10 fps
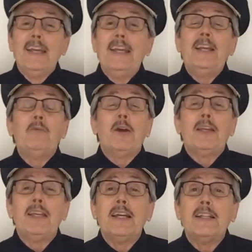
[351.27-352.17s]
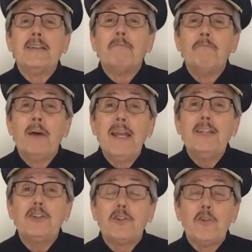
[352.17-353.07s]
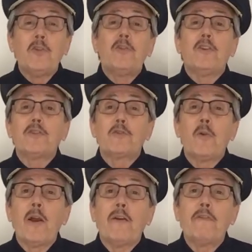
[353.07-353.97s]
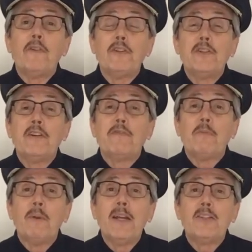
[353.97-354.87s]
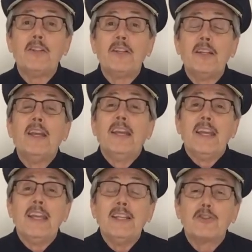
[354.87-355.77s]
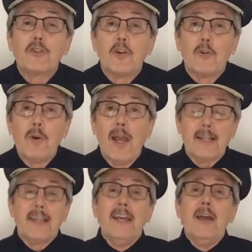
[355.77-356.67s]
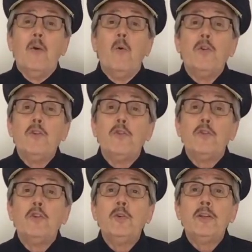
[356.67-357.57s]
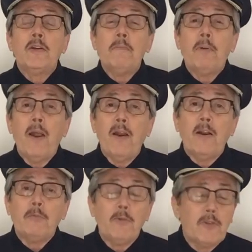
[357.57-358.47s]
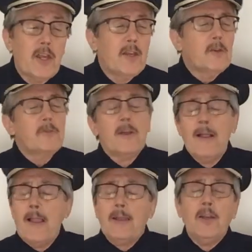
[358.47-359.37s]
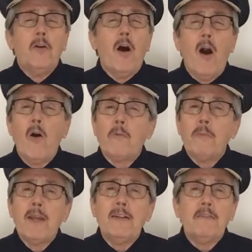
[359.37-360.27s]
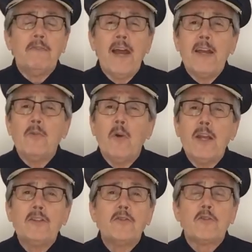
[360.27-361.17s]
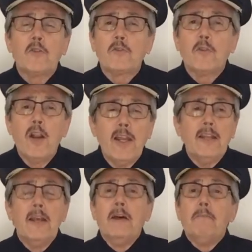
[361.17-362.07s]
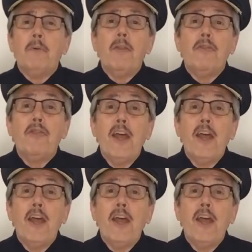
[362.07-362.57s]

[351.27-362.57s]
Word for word: Anyway, make sure the square footage information is correct. When you're doing comparable sales, you know, automated valuations are great, but